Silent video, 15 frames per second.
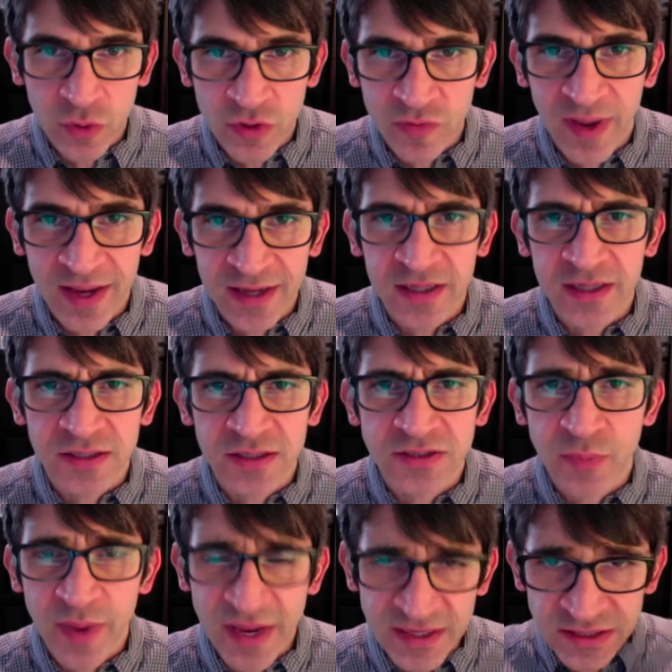Mike Nichols,
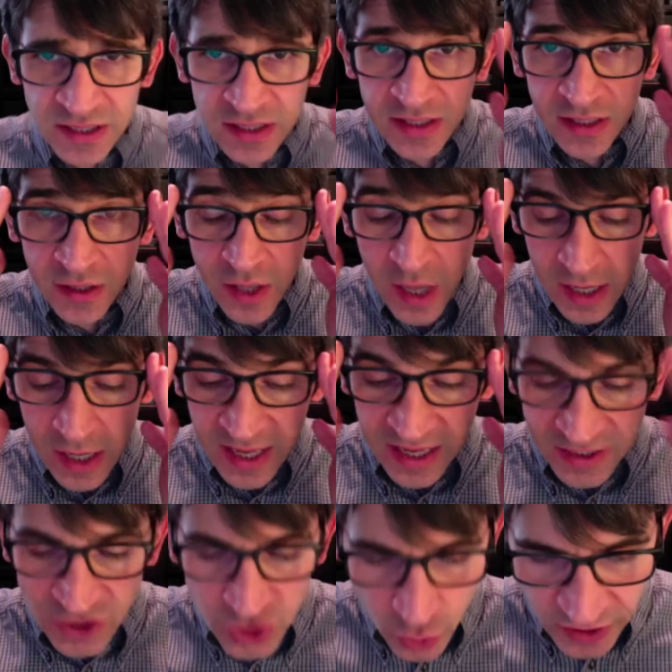basically.
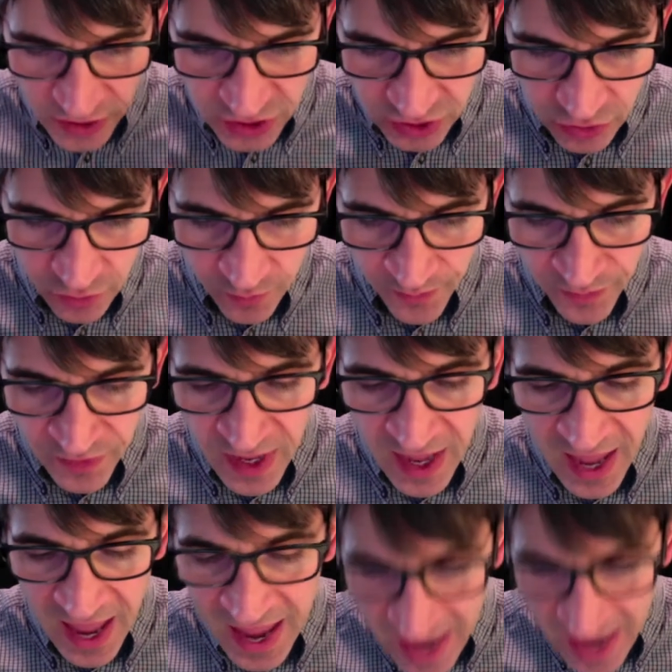Catch 22.
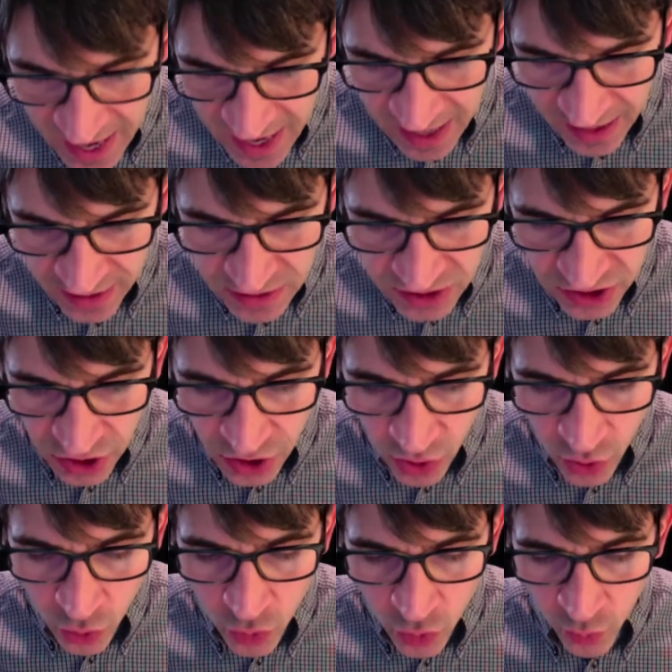And
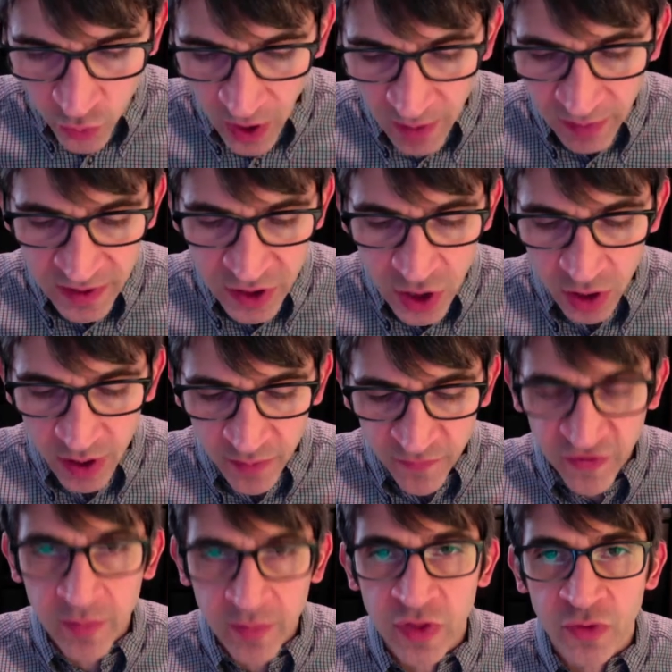you probably know him
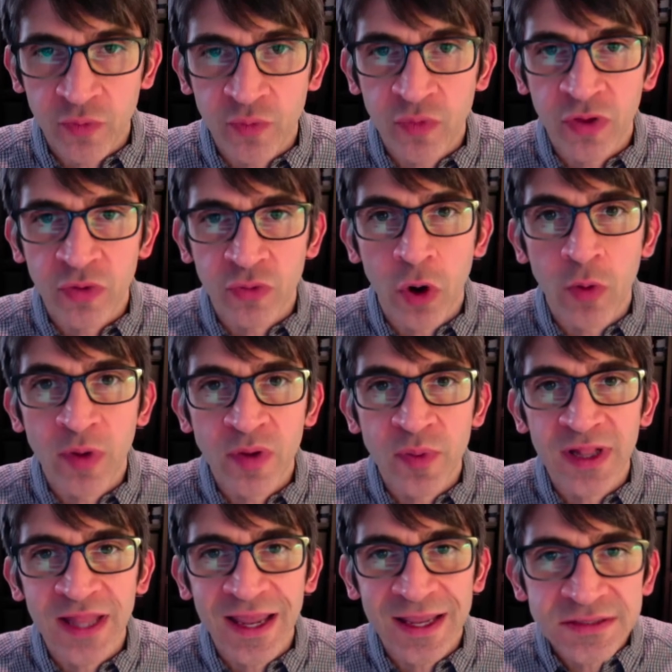from the Roman
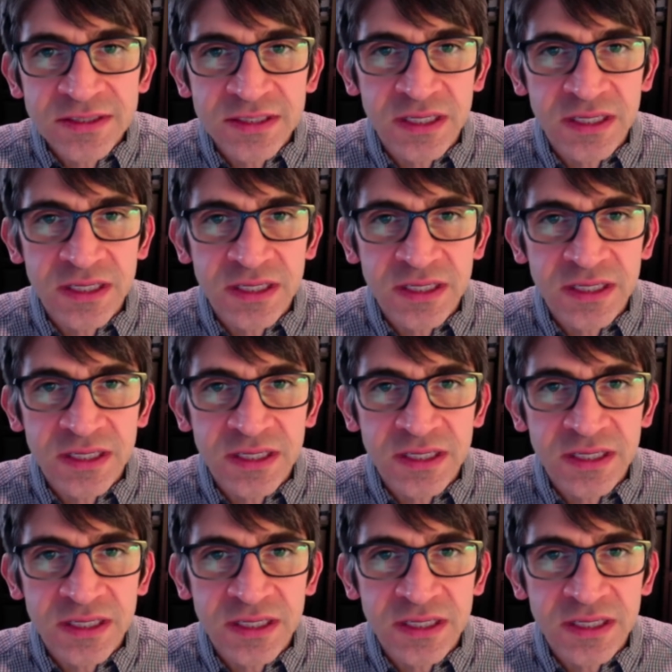Polanski